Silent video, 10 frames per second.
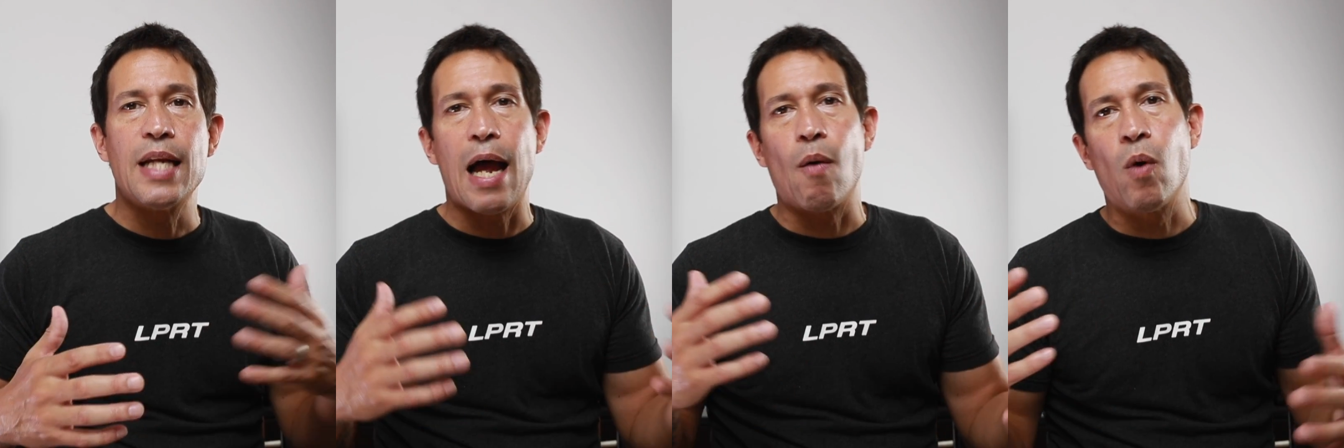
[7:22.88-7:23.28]

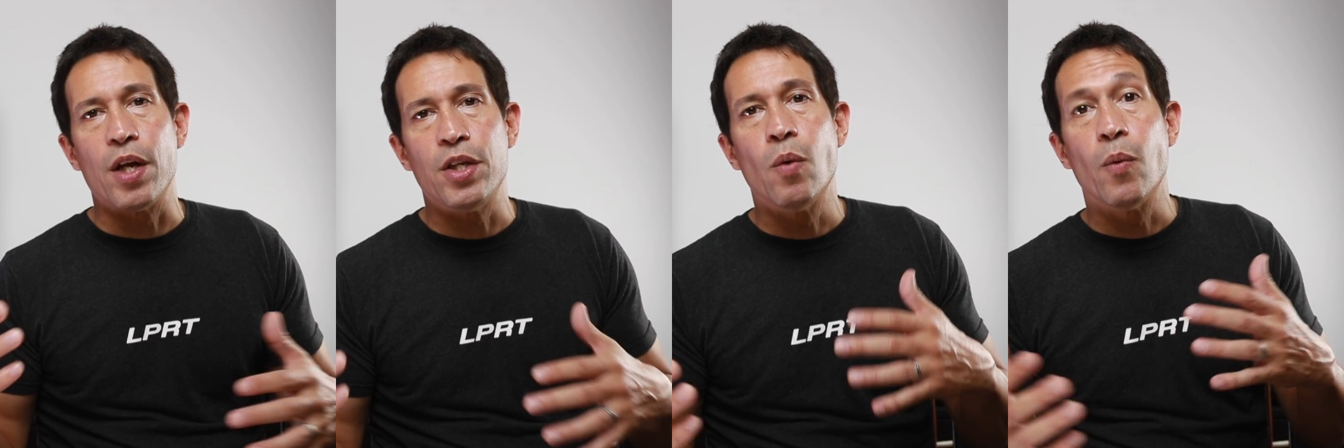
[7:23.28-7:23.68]
not
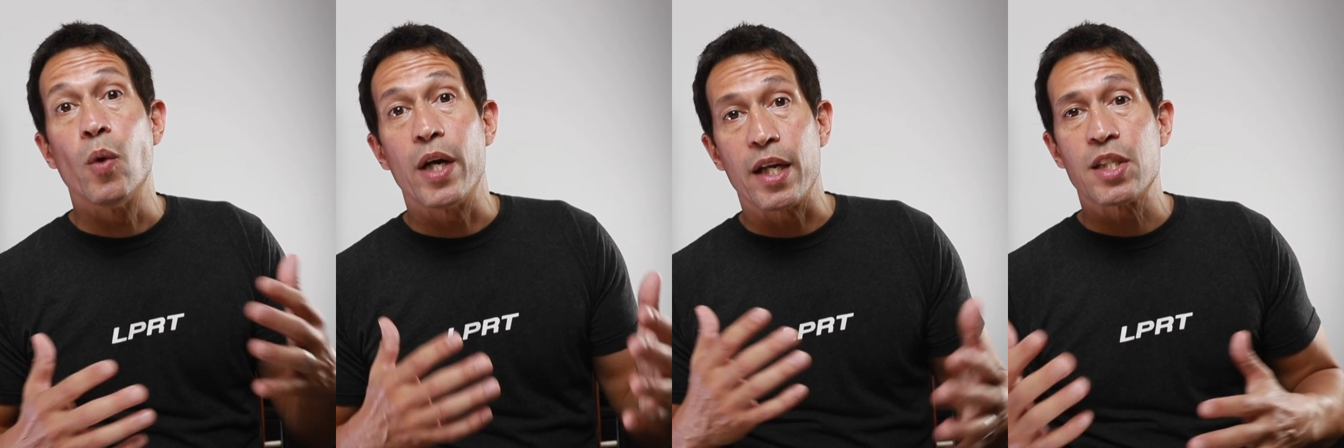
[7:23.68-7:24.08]
what you
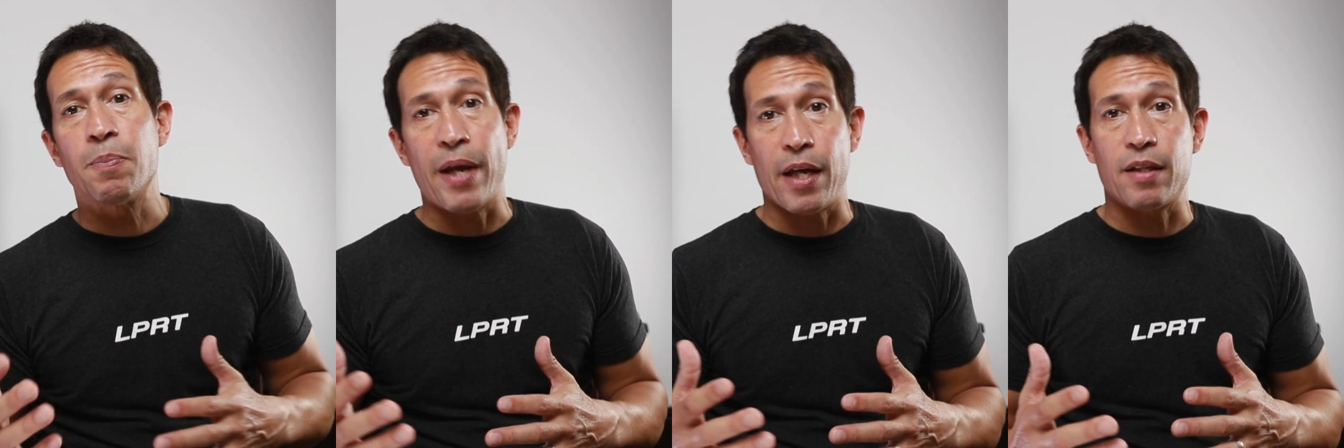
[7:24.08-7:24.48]
would
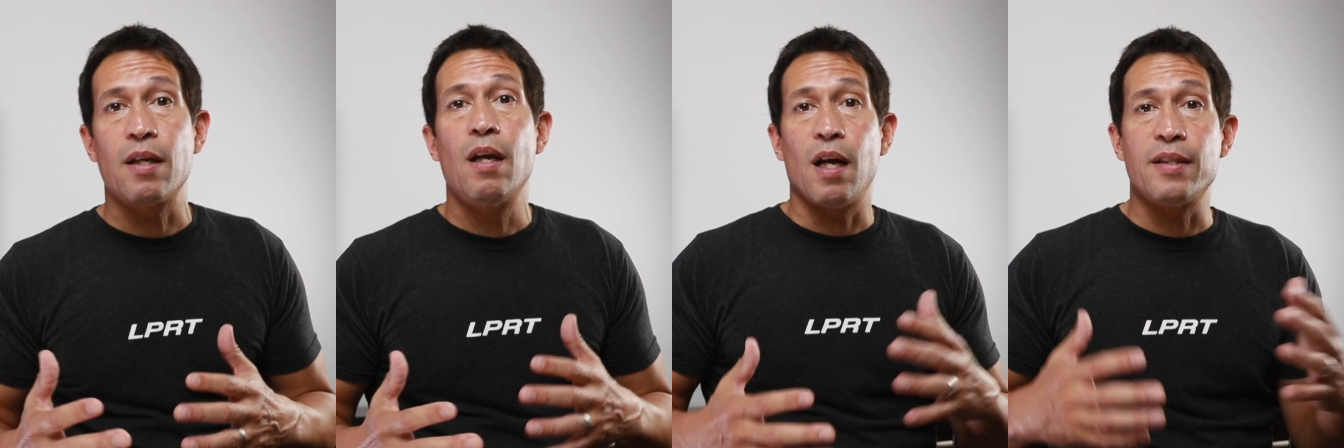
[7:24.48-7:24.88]
expect
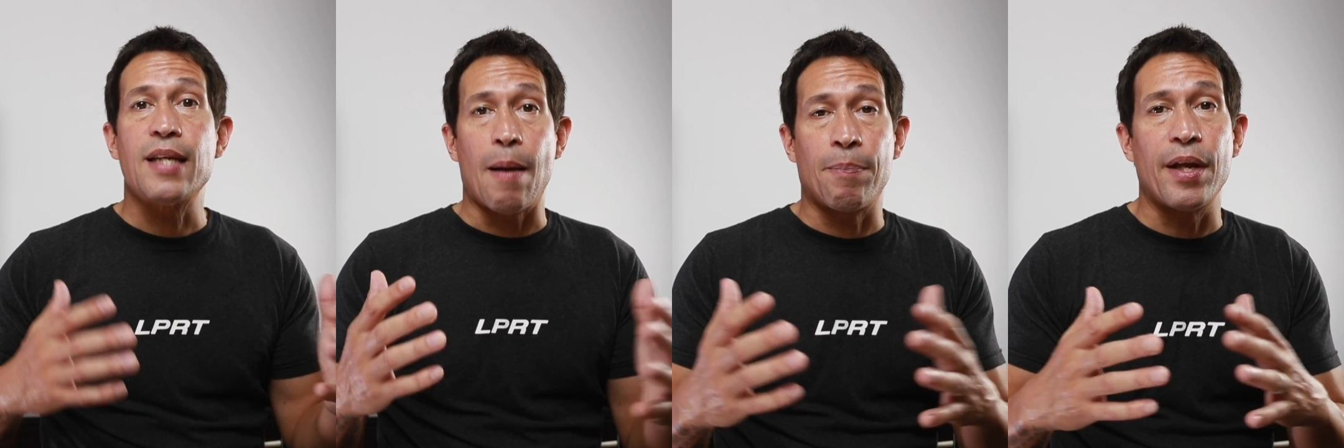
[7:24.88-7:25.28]
a
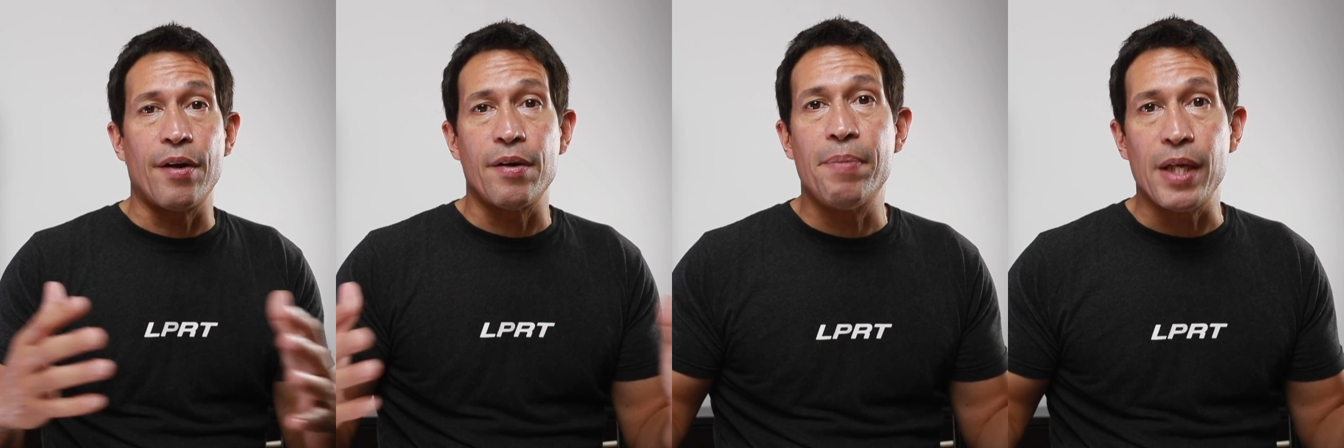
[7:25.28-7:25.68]
top
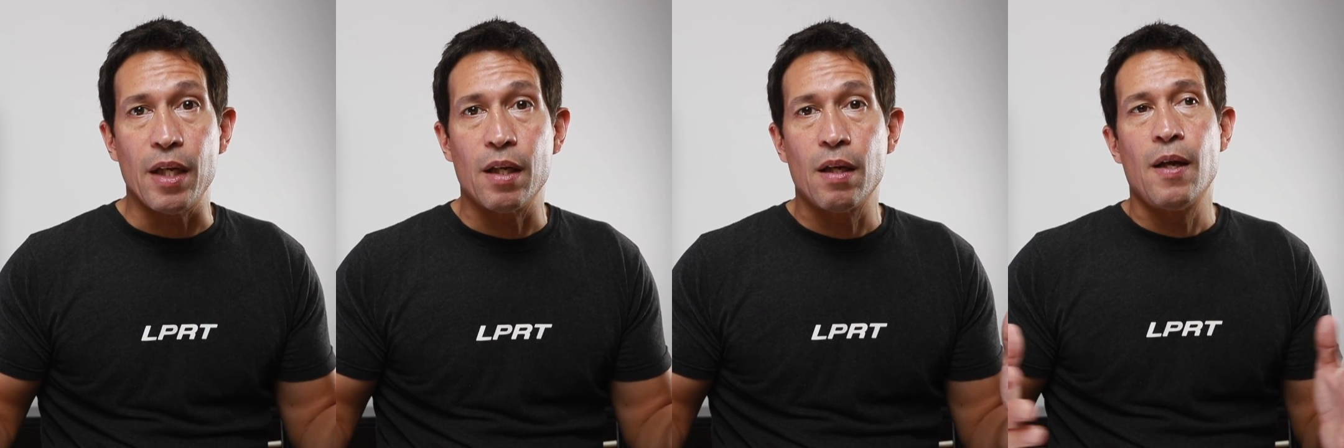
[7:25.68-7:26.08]
player to
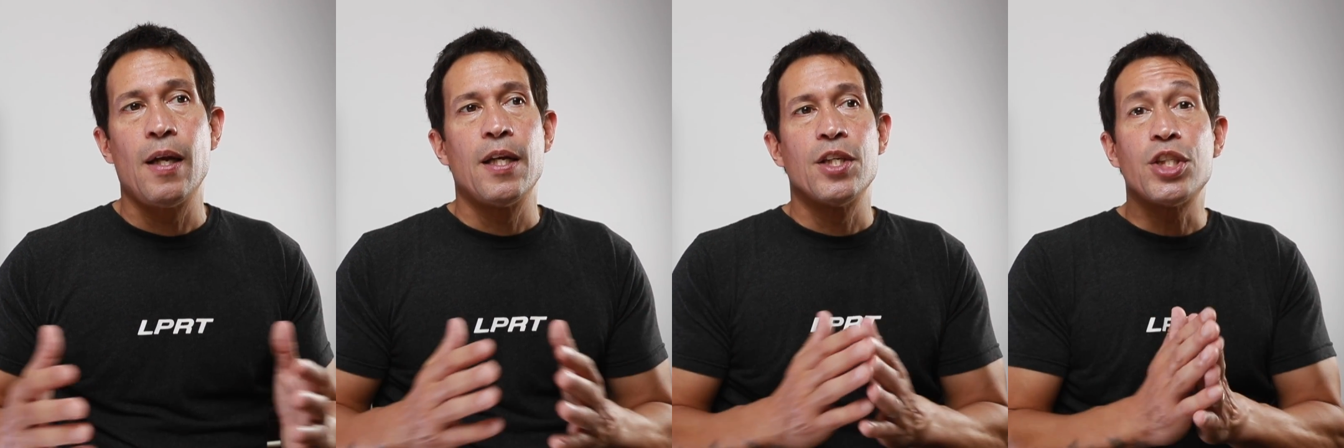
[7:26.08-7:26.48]
be.
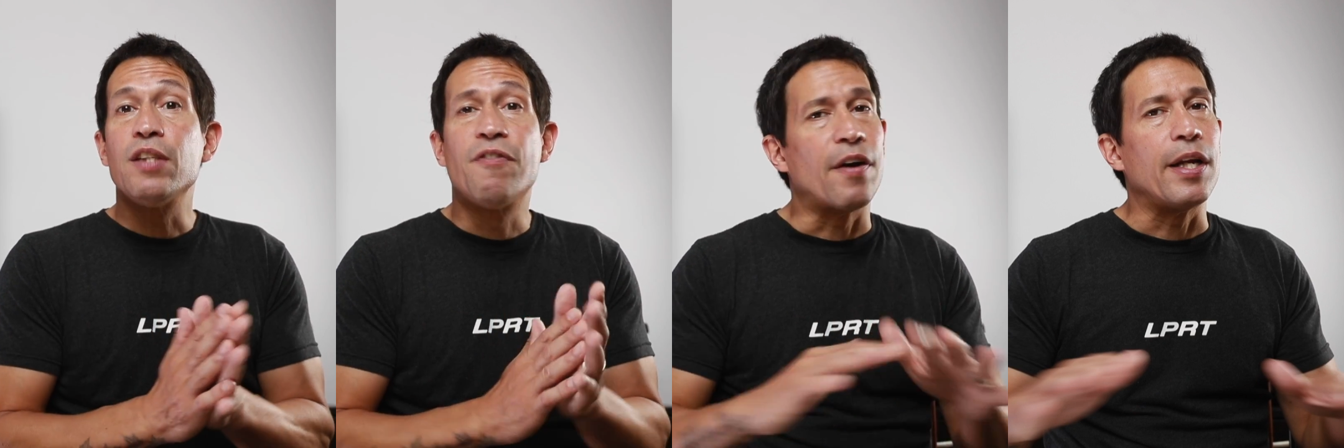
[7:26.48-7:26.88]

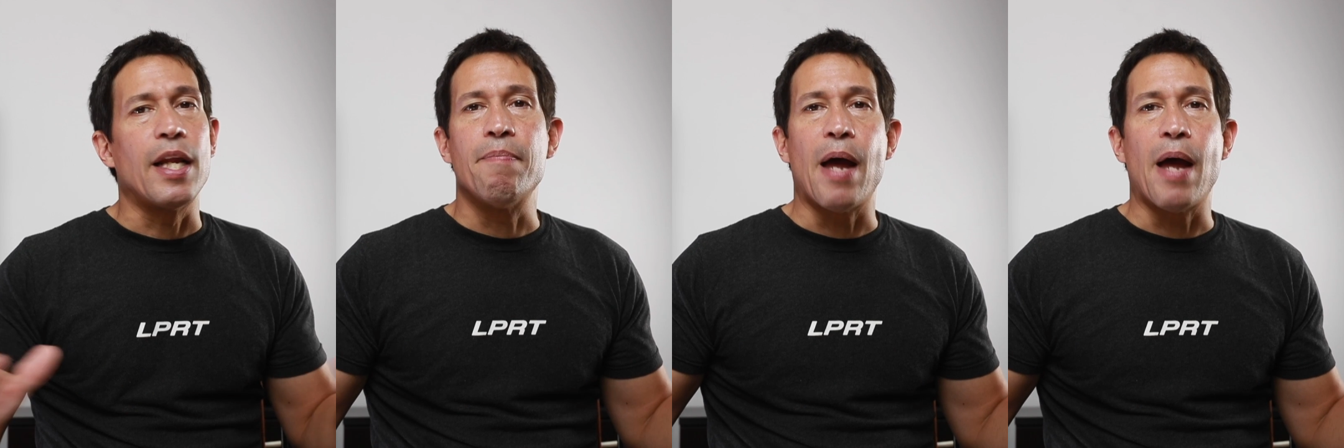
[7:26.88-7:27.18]
She's very laid